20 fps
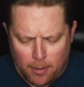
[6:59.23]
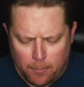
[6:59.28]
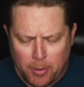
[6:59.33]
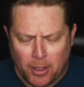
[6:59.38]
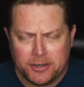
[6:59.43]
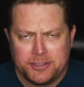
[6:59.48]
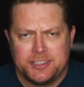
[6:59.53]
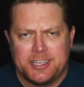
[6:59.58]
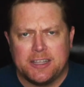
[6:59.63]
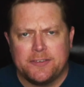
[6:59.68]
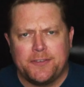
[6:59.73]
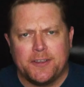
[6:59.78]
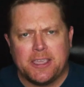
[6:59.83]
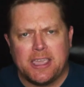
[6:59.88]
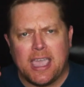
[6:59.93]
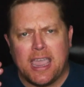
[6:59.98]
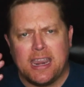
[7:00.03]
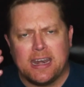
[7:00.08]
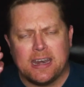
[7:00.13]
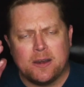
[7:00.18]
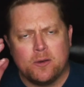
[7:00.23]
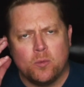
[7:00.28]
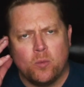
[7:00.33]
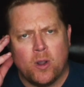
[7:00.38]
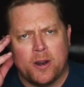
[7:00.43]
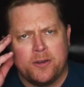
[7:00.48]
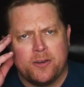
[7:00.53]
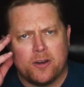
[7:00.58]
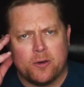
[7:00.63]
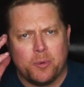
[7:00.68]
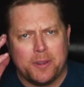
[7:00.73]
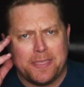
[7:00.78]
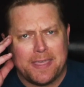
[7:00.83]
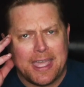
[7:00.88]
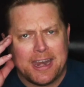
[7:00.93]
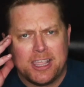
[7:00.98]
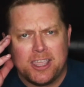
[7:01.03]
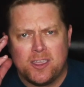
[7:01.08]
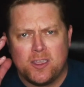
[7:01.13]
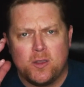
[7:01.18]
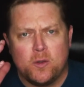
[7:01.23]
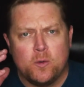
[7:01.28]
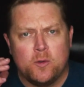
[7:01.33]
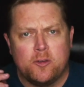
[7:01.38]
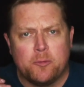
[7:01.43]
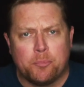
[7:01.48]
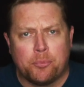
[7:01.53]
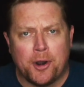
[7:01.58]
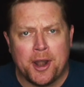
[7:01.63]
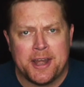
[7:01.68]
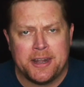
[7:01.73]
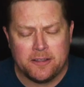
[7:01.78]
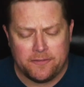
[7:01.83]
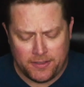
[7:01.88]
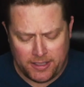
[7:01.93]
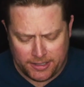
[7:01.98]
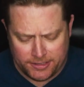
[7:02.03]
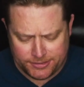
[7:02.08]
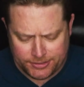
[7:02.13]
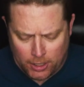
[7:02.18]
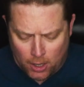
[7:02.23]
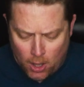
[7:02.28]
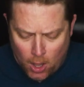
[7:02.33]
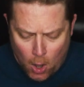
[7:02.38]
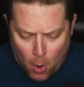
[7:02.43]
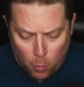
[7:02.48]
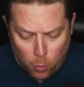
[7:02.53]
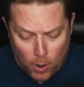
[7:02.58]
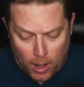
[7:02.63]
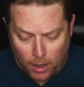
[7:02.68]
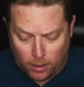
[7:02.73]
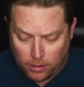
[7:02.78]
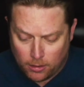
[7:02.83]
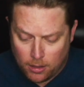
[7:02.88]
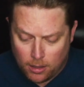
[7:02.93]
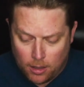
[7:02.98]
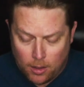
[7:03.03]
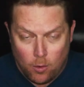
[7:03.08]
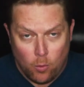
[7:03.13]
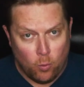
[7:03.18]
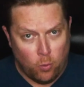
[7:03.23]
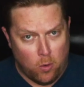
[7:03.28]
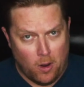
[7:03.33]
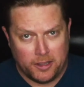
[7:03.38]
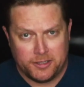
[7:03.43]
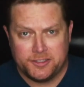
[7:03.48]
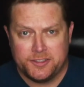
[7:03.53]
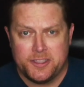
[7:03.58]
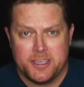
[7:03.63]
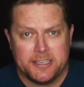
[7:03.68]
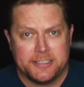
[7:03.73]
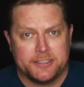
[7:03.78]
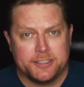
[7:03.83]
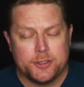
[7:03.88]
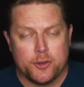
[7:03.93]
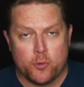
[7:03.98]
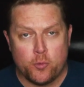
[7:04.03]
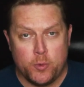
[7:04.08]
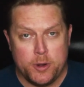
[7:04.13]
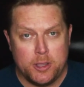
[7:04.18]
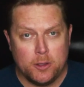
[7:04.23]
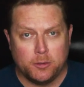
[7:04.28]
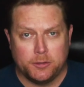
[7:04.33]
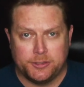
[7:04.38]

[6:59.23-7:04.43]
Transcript: pontificate and wonder with that huge brain of his, well, was this the real